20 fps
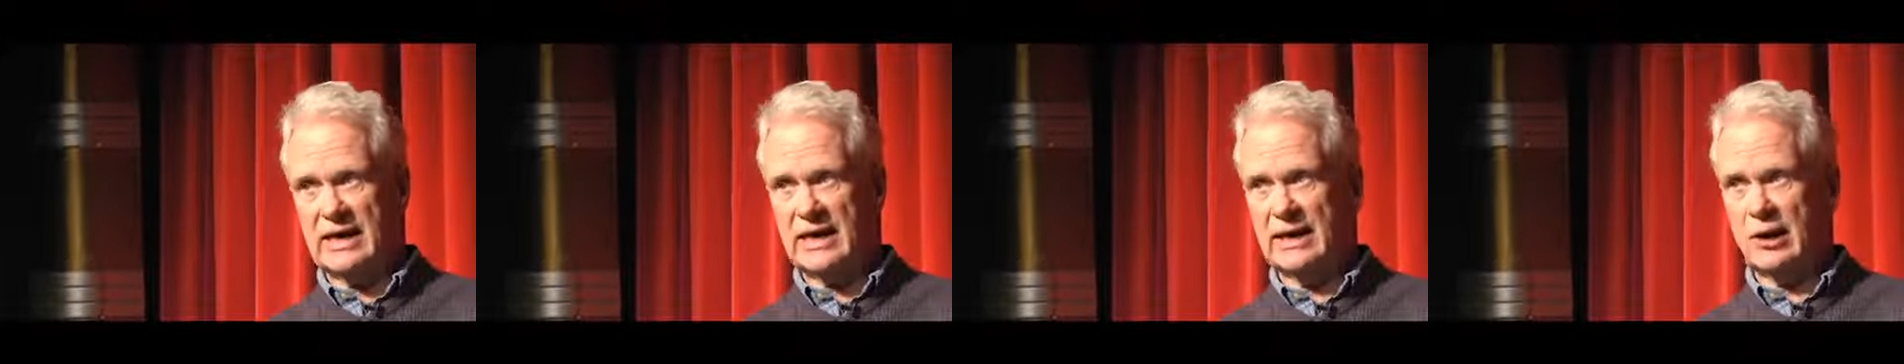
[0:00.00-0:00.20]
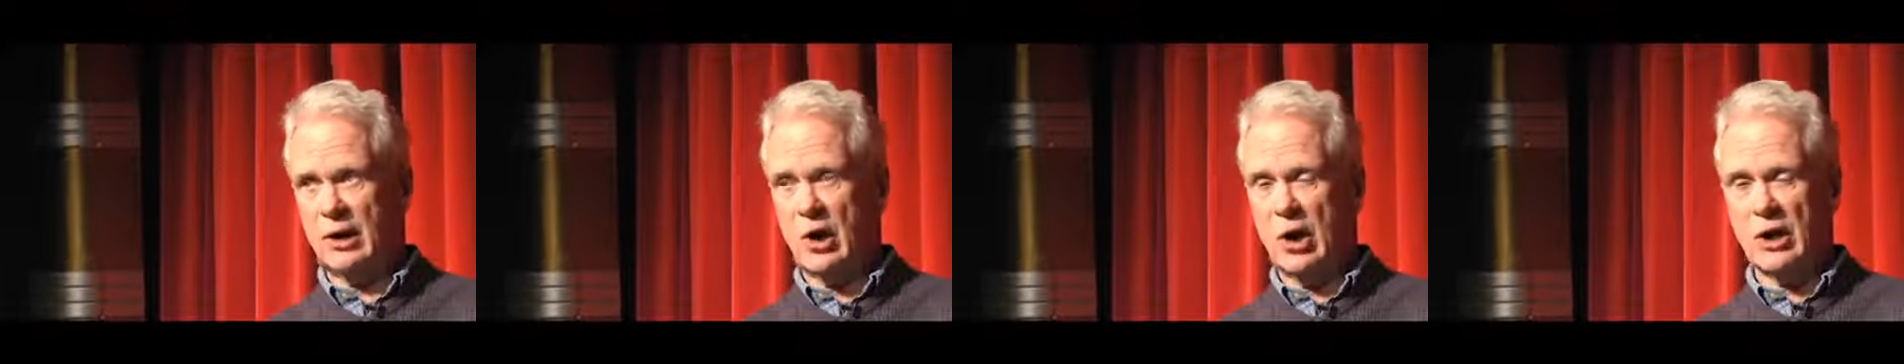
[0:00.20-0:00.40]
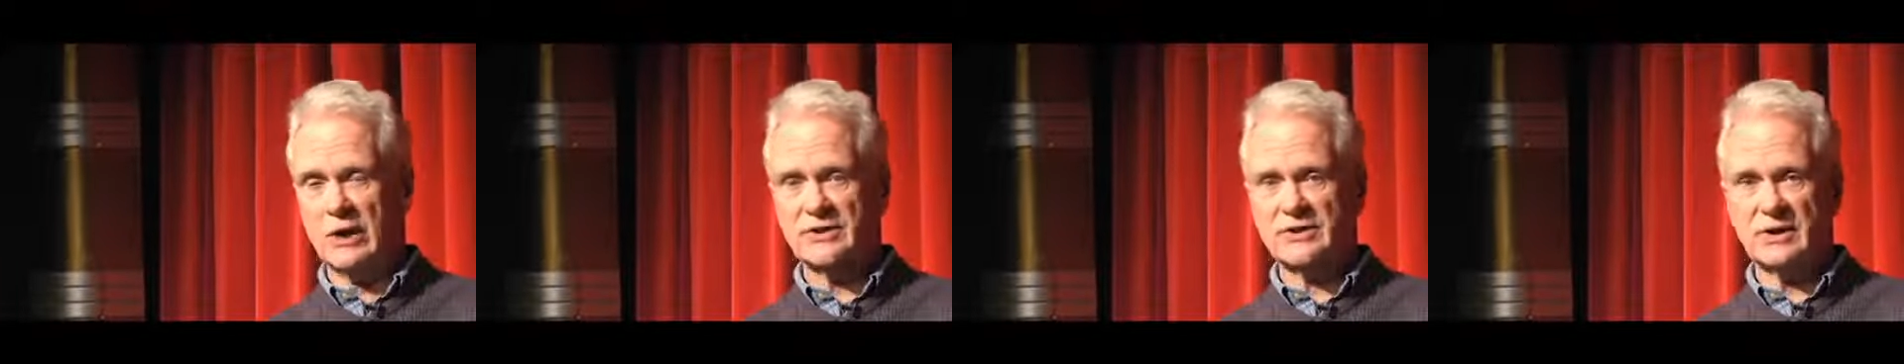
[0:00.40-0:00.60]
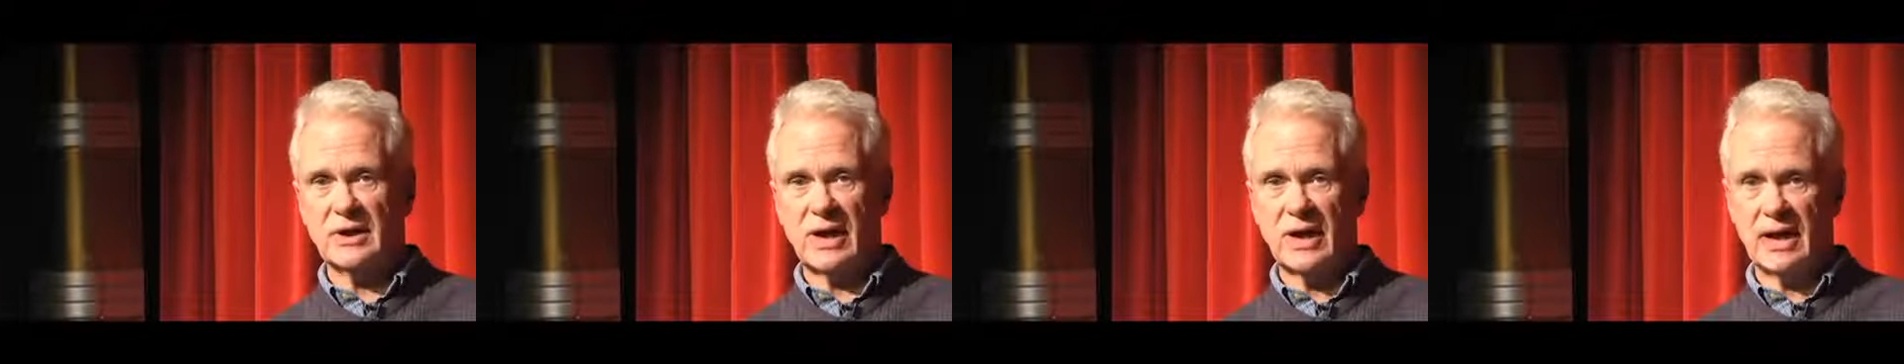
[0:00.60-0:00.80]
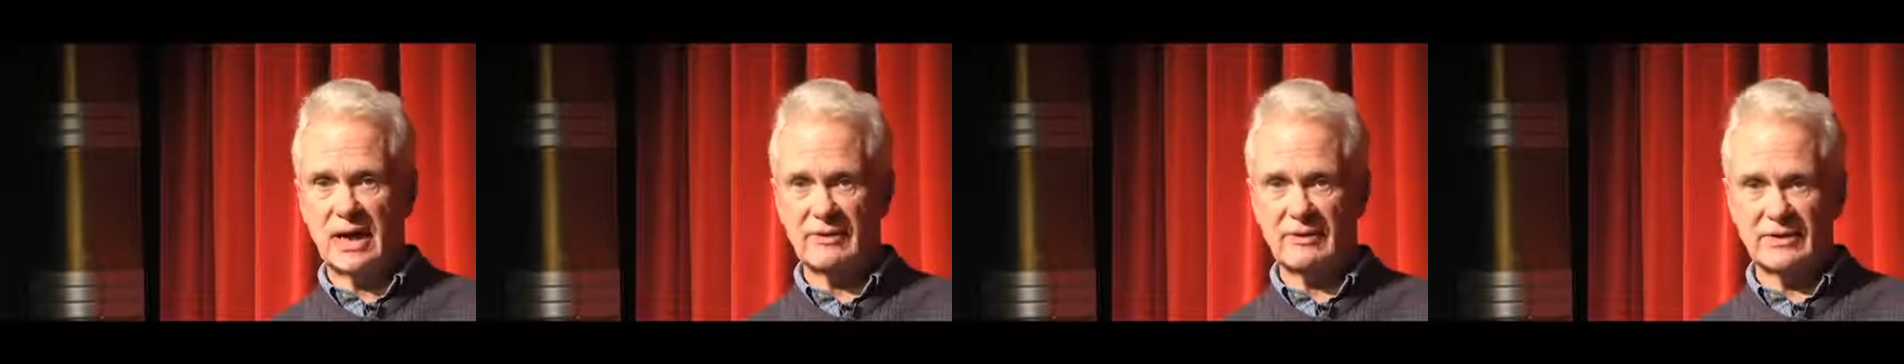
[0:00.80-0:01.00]
had lost a
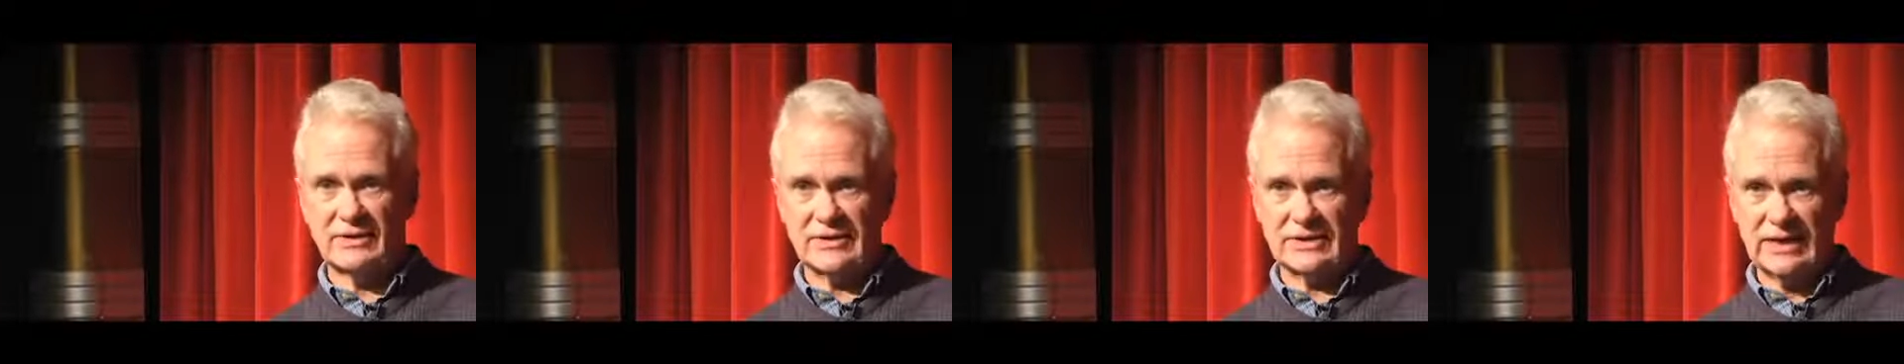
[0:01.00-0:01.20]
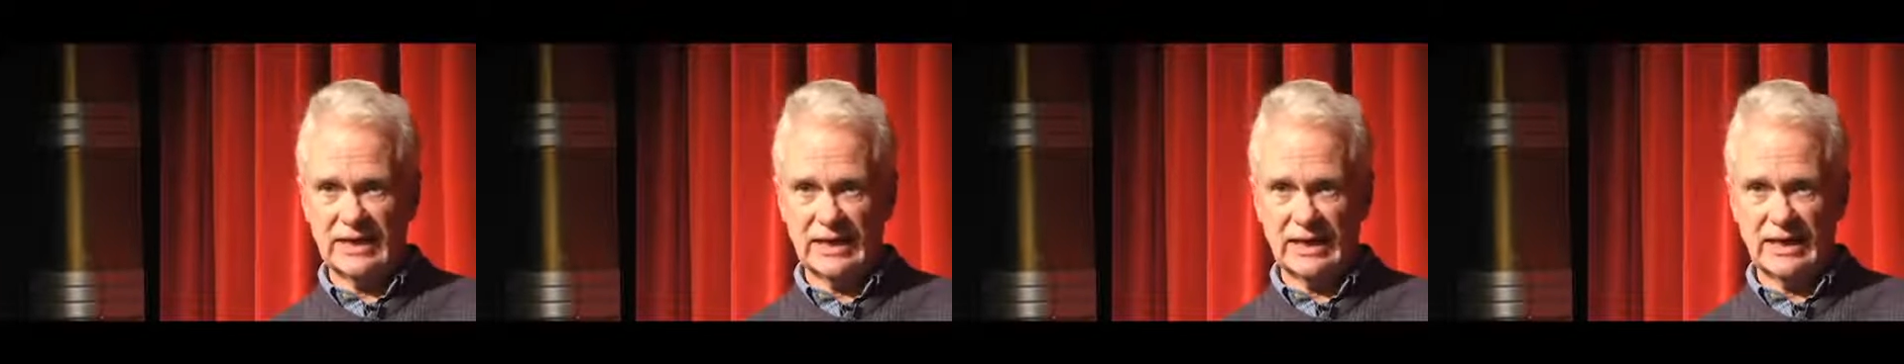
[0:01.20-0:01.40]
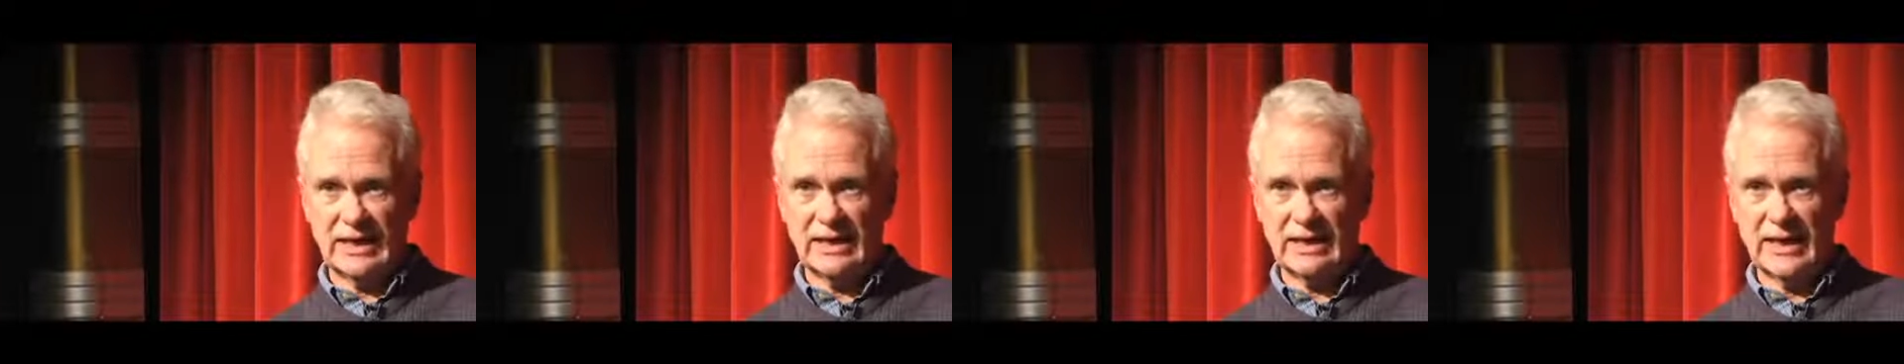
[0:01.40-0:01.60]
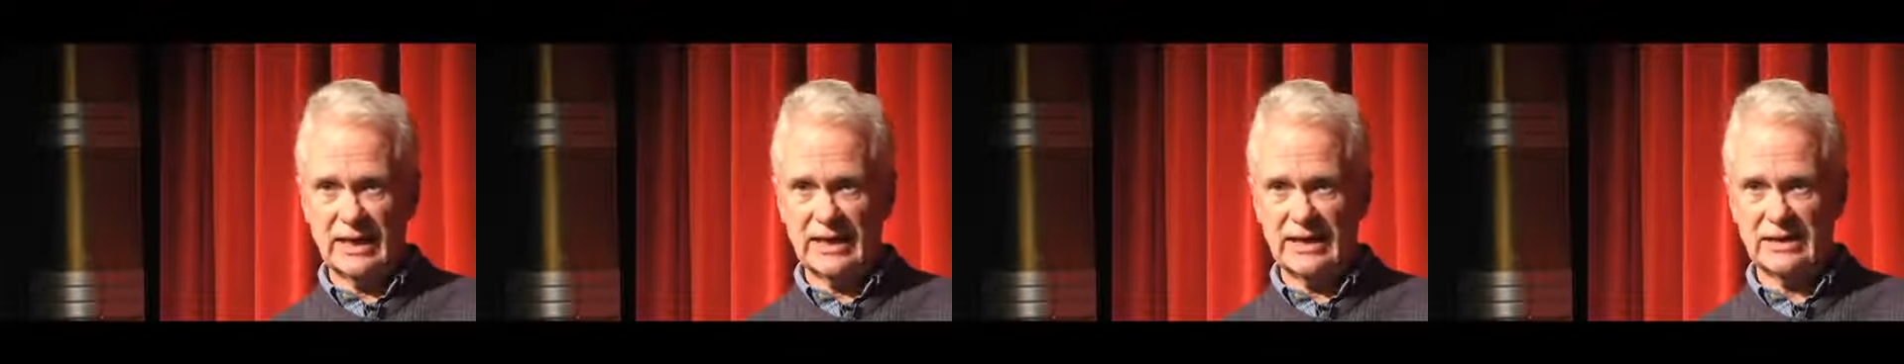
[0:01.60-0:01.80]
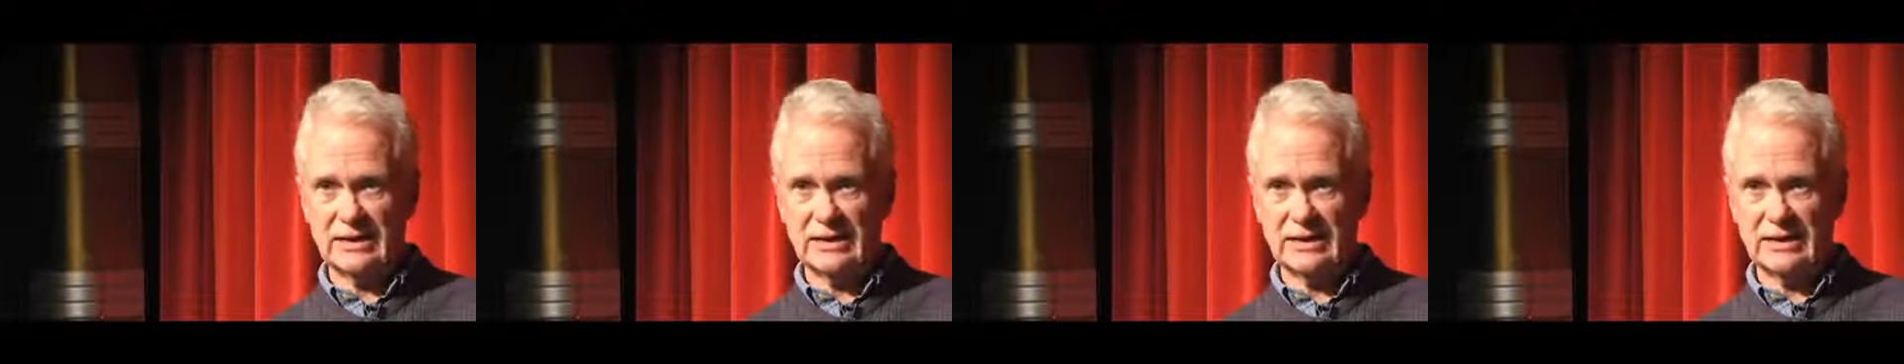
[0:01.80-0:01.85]
lot of its neon